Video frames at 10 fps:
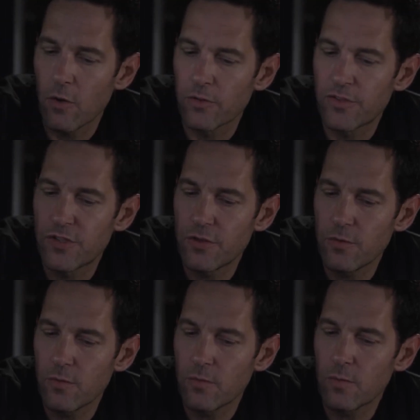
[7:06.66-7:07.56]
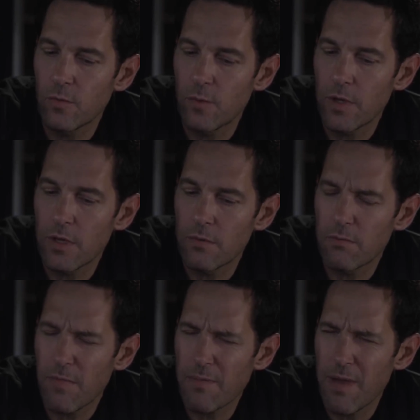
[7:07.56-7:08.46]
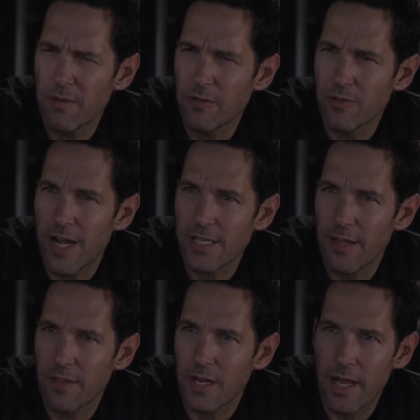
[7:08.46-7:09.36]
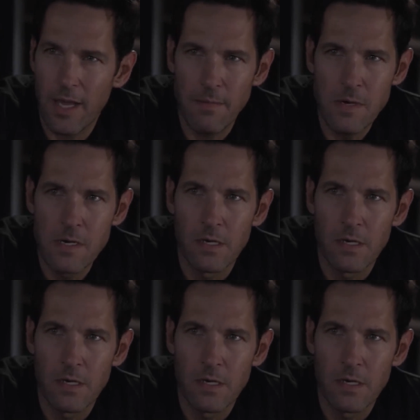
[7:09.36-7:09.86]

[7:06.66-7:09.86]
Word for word: typically releases special Legends episodes a week before the